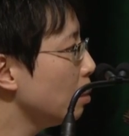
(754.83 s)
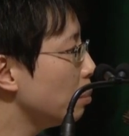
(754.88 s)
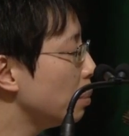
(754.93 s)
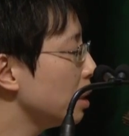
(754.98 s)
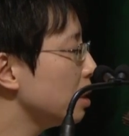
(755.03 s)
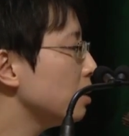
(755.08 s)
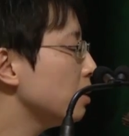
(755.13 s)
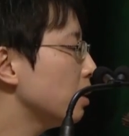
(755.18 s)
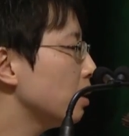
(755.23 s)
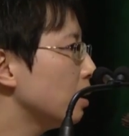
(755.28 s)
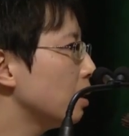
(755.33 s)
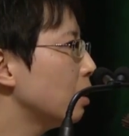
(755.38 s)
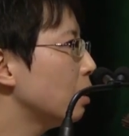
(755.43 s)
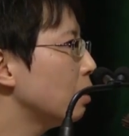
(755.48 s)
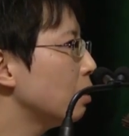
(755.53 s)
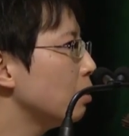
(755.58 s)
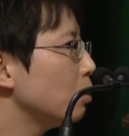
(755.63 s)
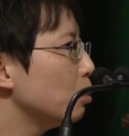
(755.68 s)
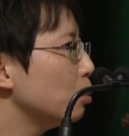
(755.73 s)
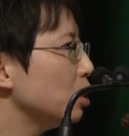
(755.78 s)
but
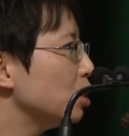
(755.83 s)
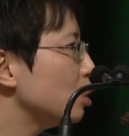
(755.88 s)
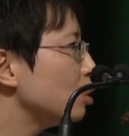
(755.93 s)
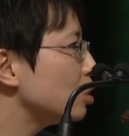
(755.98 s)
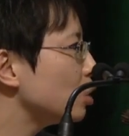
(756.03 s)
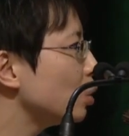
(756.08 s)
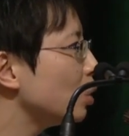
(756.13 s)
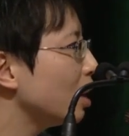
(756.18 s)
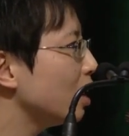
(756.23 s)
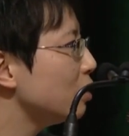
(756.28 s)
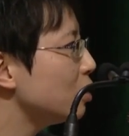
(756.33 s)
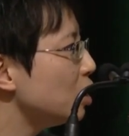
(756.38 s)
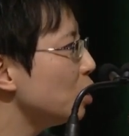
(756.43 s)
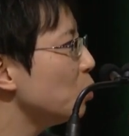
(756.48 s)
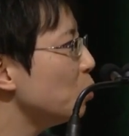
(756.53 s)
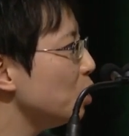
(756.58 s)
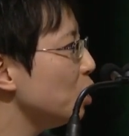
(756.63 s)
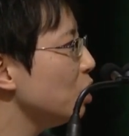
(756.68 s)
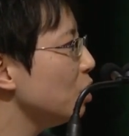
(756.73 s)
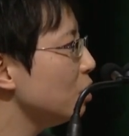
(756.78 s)
we don't know
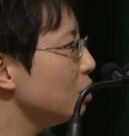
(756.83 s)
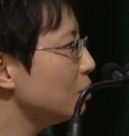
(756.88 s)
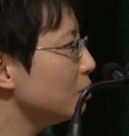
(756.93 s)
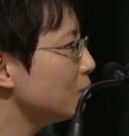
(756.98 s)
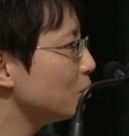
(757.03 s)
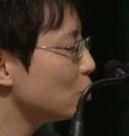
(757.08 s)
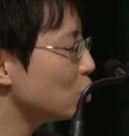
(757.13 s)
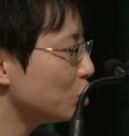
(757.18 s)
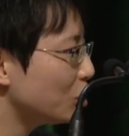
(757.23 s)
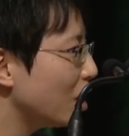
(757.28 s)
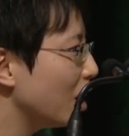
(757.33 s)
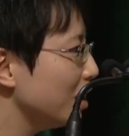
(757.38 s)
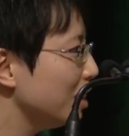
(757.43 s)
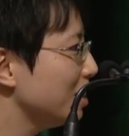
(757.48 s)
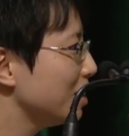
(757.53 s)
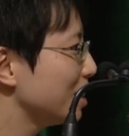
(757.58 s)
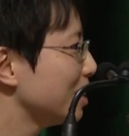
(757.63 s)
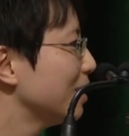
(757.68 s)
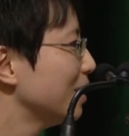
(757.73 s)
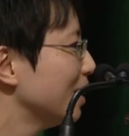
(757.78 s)
until we try
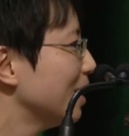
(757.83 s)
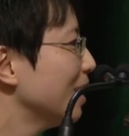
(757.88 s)
it.